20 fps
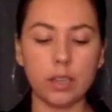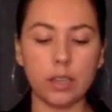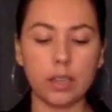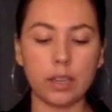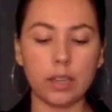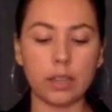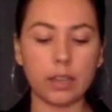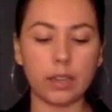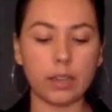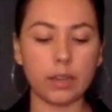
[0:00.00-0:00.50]

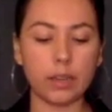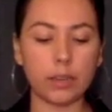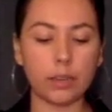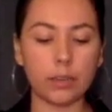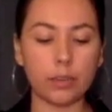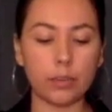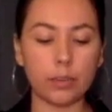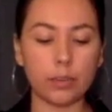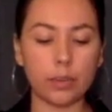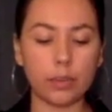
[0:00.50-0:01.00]
and that I
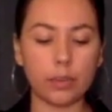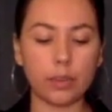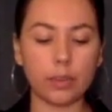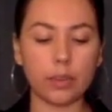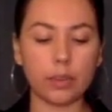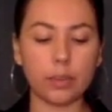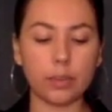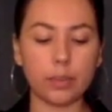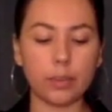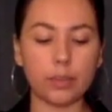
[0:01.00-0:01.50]
read the
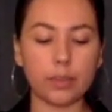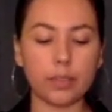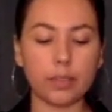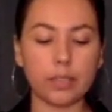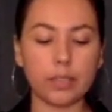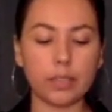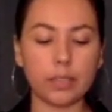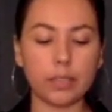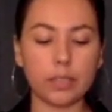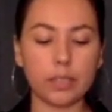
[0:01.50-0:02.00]
above
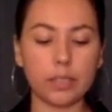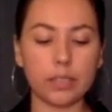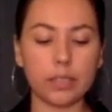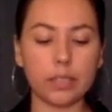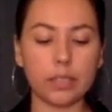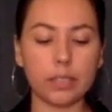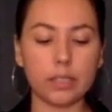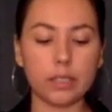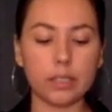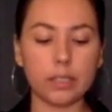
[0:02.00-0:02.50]

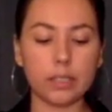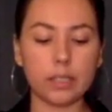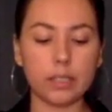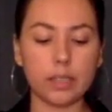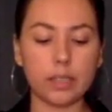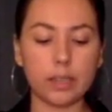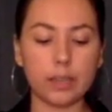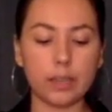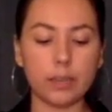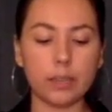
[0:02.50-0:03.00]
declaration to
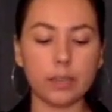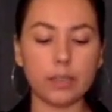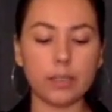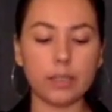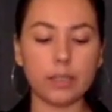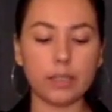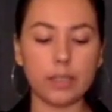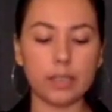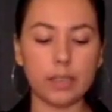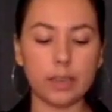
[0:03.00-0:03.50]

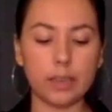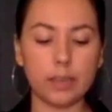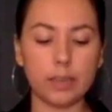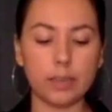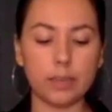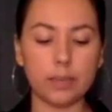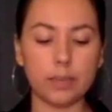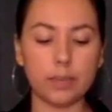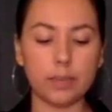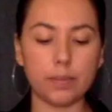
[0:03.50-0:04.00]
KPTM,
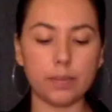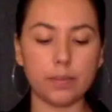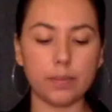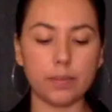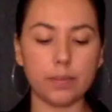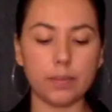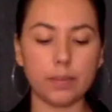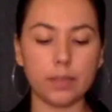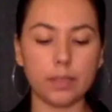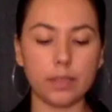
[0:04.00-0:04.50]

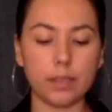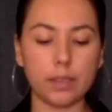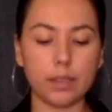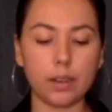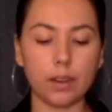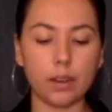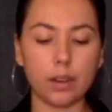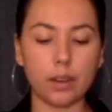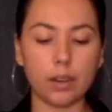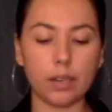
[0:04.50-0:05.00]

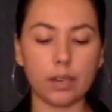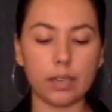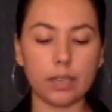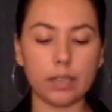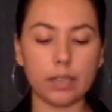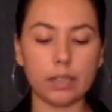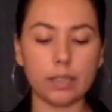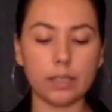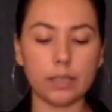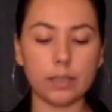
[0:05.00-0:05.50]

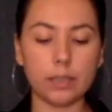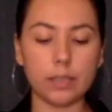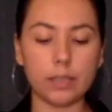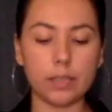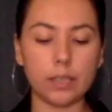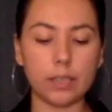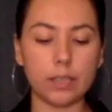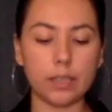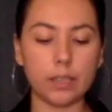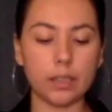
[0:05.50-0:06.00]

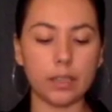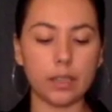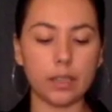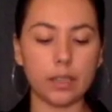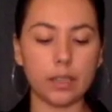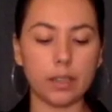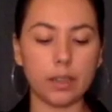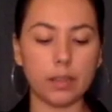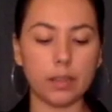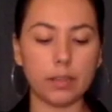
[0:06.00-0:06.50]
RATP,
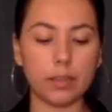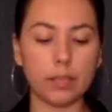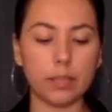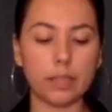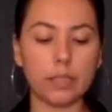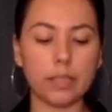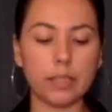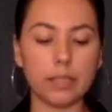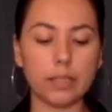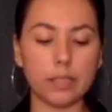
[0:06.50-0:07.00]
and
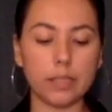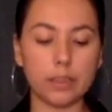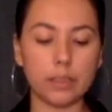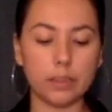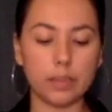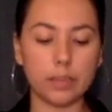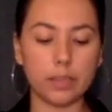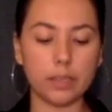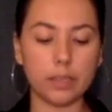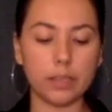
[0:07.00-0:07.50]

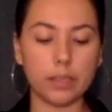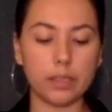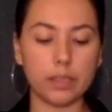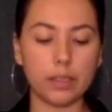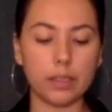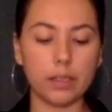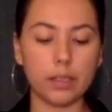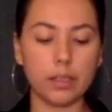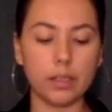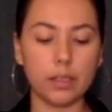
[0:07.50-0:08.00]
BDTP
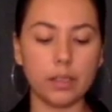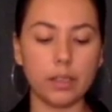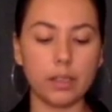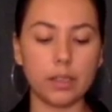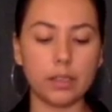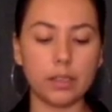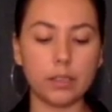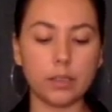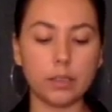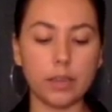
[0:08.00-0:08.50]

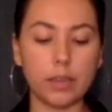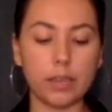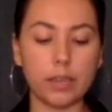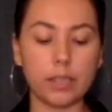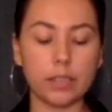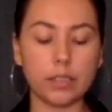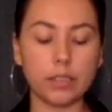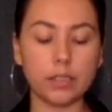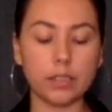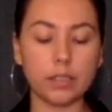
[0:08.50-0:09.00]
in
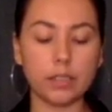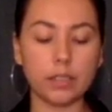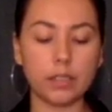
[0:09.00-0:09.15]
Spanish.